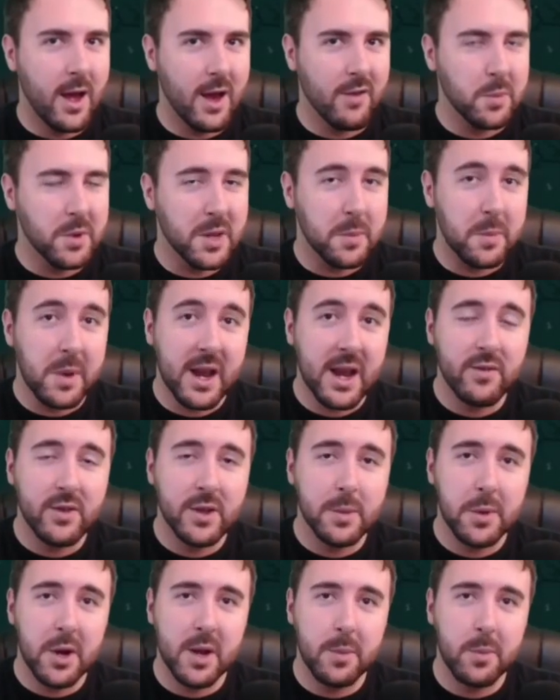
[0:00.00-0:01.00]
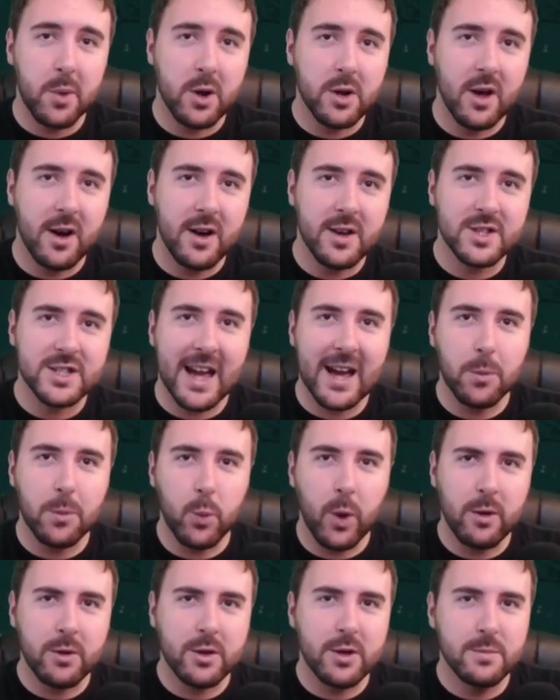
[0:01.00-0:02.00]
Hey everybody, Bennett from the Bonehead Podcast,
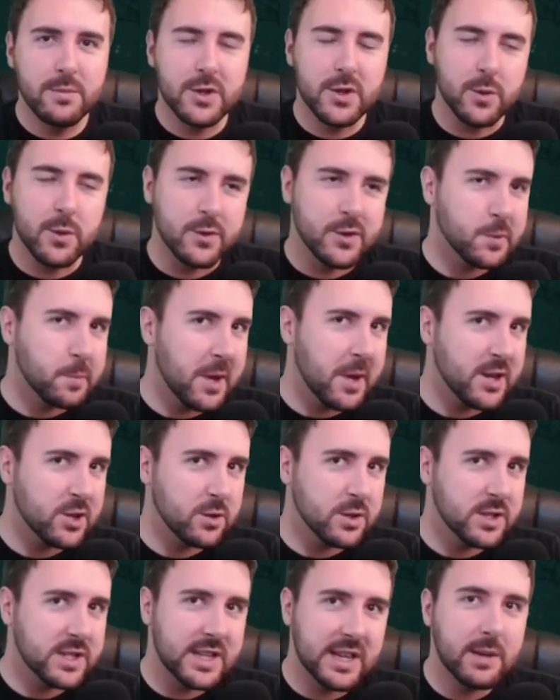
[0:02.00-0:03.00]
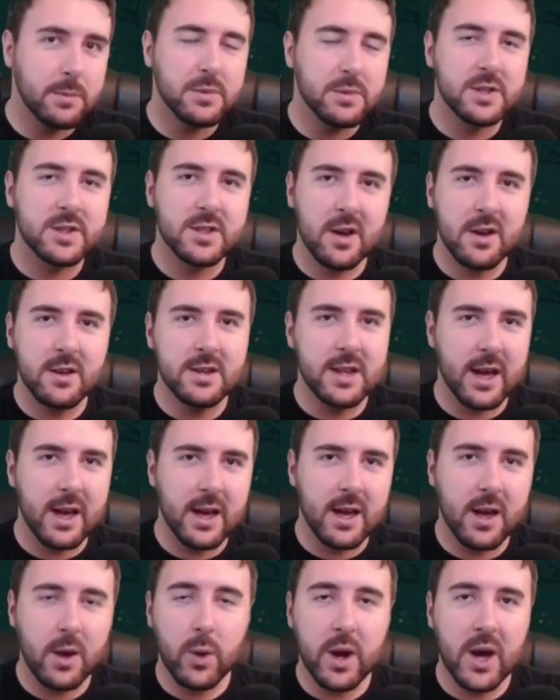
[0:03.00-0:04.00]
and welcome to Special Teams
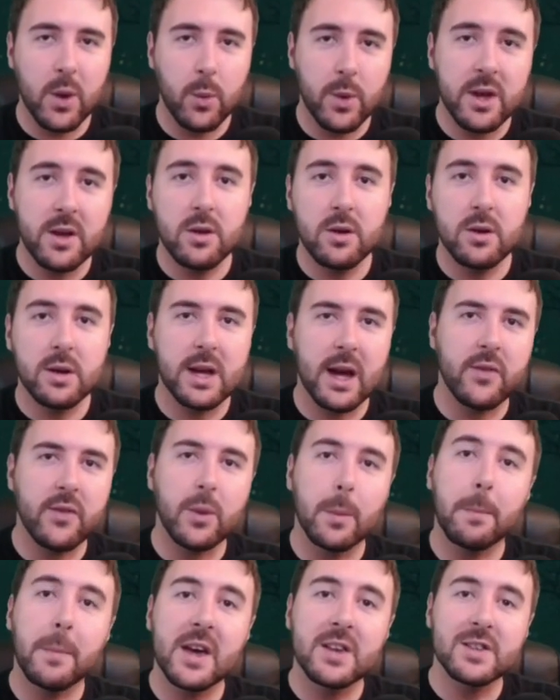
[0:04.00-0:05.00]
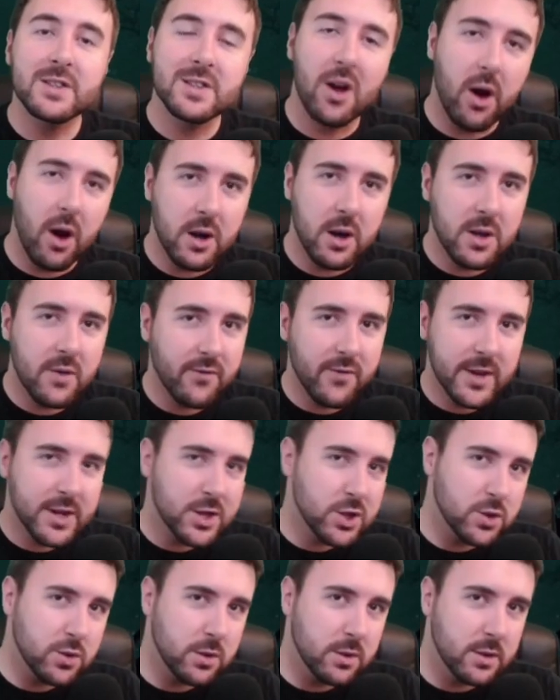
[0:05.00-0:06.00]
Sunday, where we look at the best
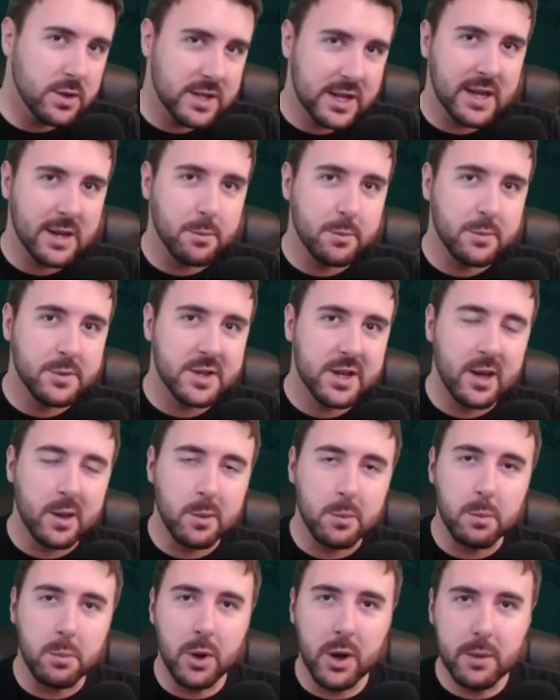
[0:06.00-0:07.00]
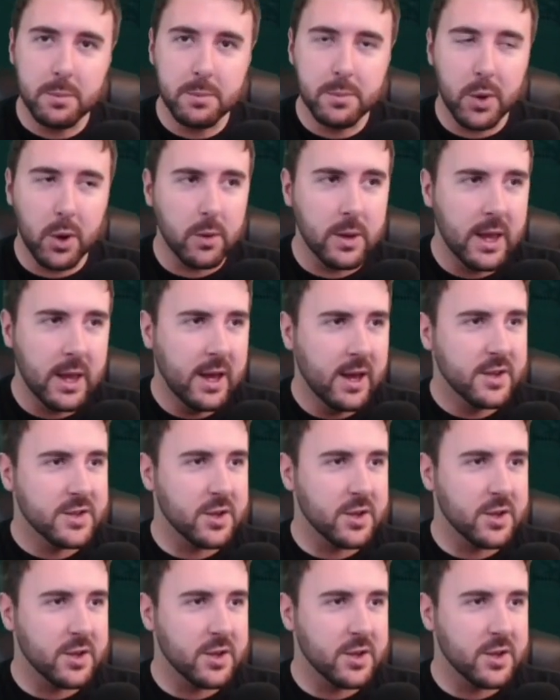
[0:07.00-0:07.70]
unofficial teams in Blood Bowl.